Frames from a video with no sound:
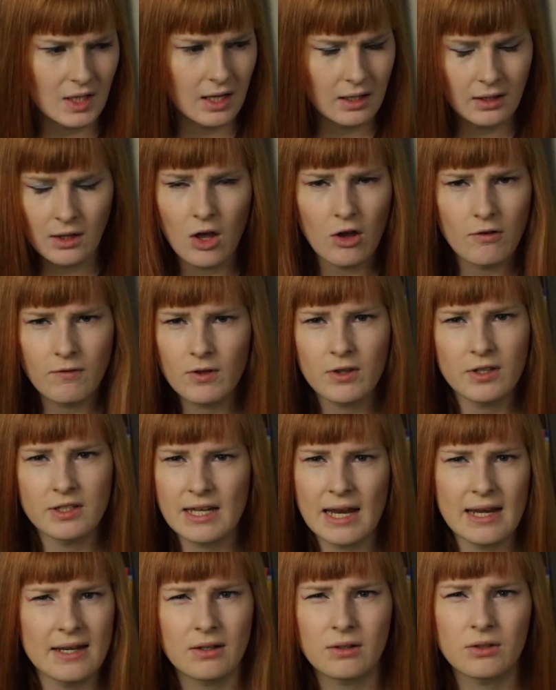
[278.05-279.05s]
a lot of other
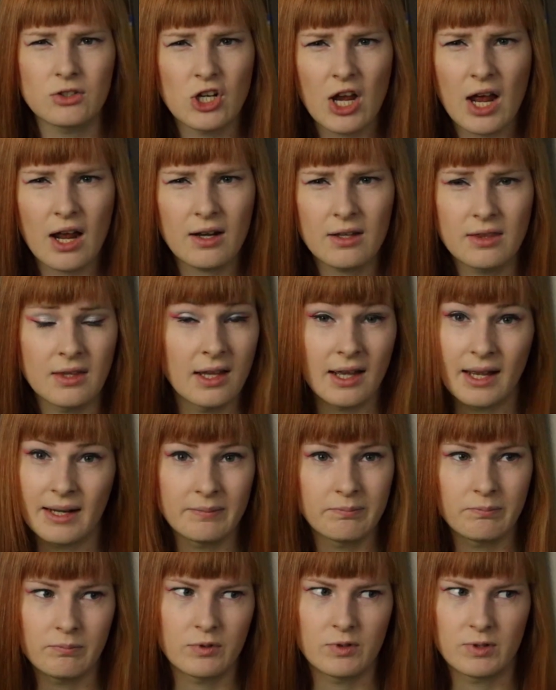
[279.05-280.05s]
technical jargon that I
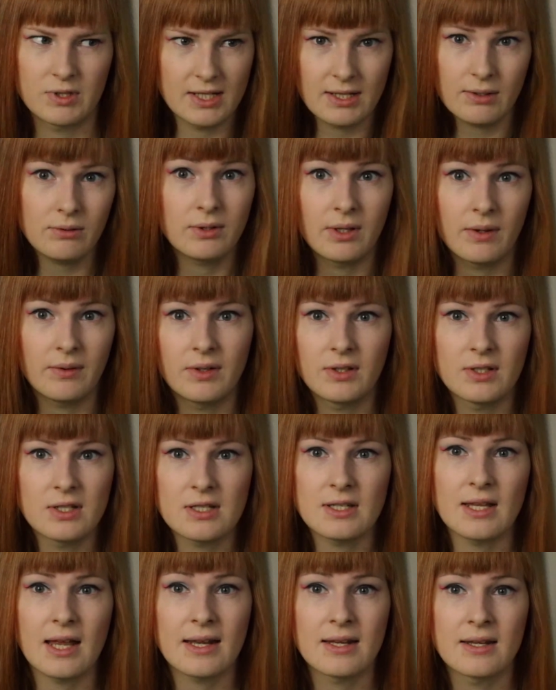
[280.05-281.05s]
still don't
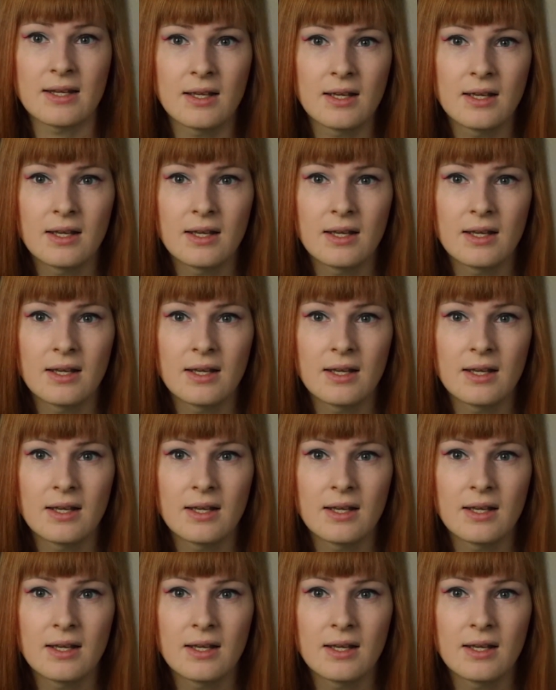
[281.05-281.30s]
understand,